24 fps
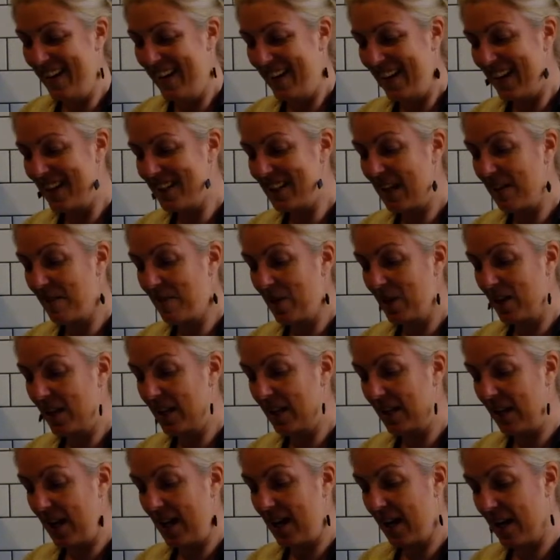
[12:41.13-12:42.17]
because I
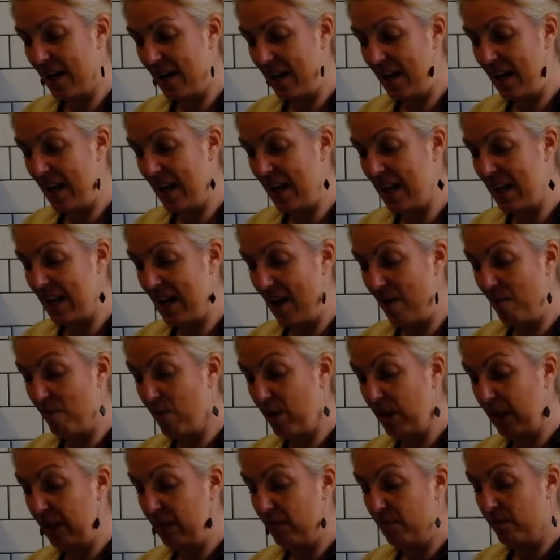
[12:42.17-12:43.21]
really like a
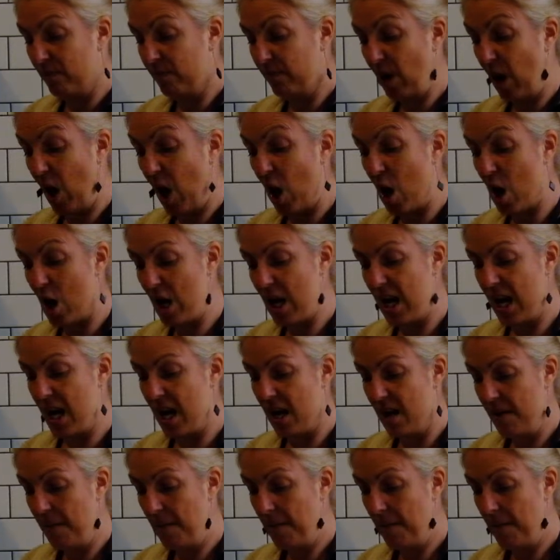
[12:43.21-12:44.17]
really hearty